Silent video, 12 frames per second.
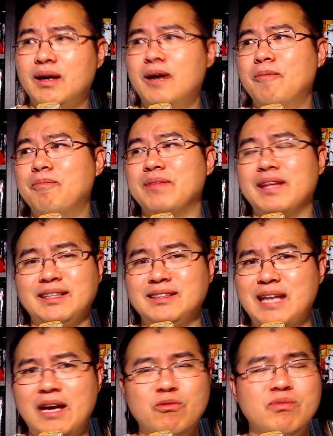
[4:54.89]
Um,
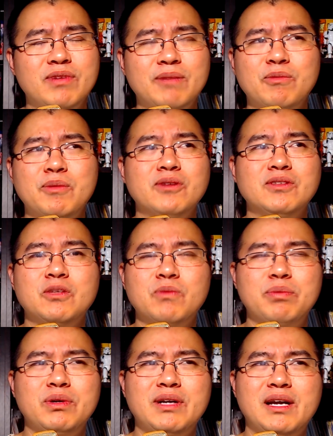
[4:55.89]
like I remember
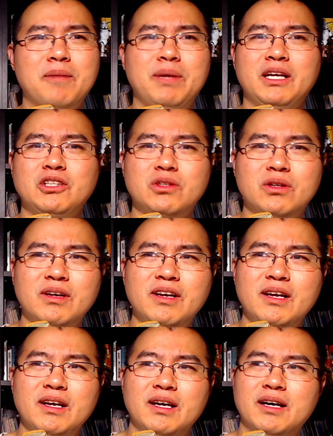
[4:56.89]
someone put out a
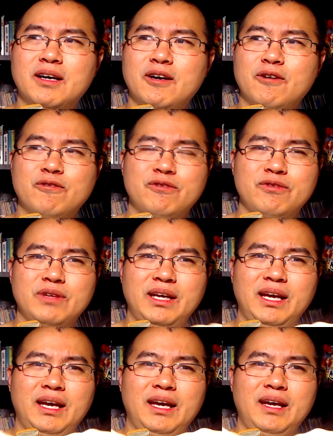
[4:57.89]
picture of
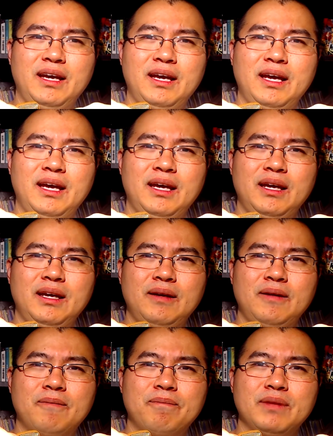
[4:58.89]
a